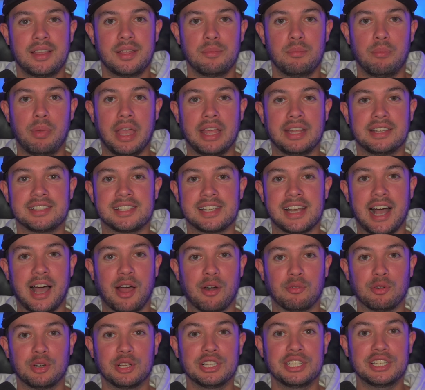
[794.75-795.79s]
Ben's
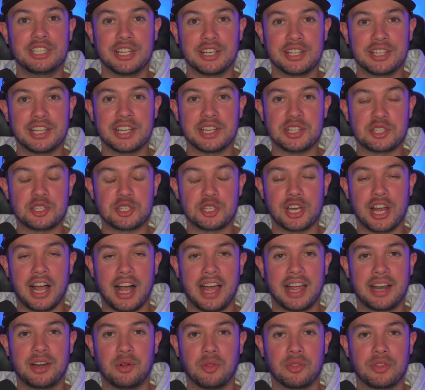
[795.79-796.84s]
not really going to get a
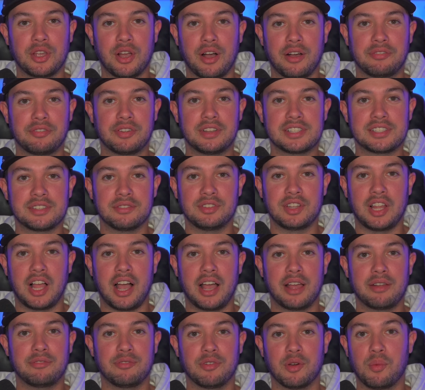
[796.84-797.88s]
shot on the offensive
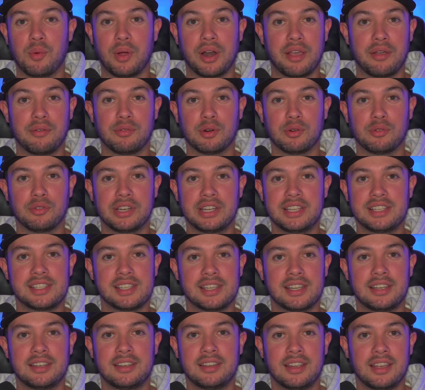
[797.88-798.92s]
line for whatever
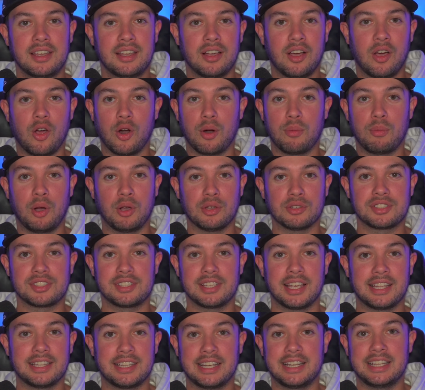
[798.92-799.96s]
reason. Harbaugh
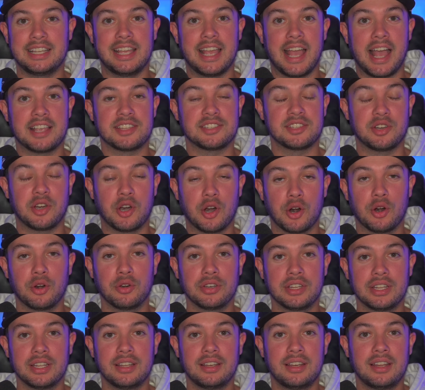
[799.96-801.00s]
said that he hasn't
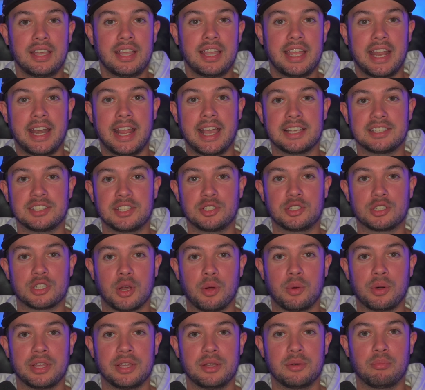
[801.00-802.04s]
earned it and hasn't
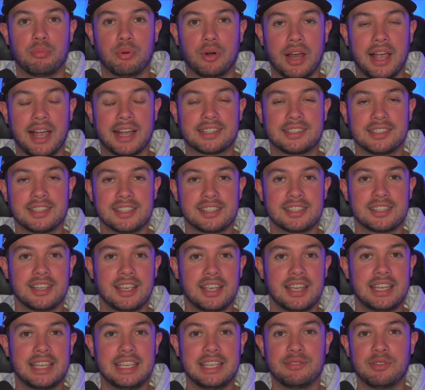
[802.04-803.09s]
shown it in practice.
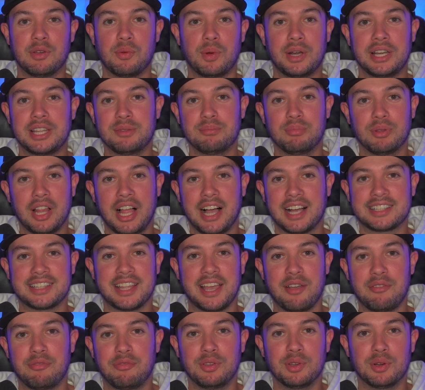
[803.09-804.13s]
Even when he blocked
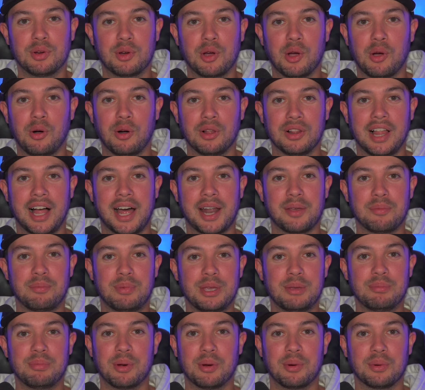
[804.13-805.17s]
that field goal, a lot of
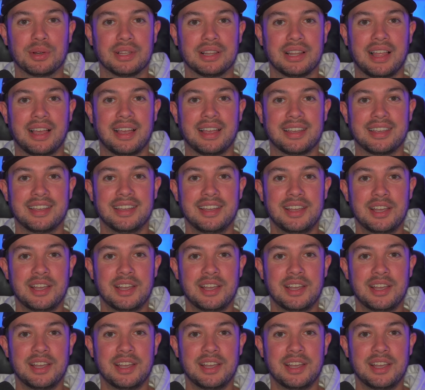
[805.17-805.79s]
people were like,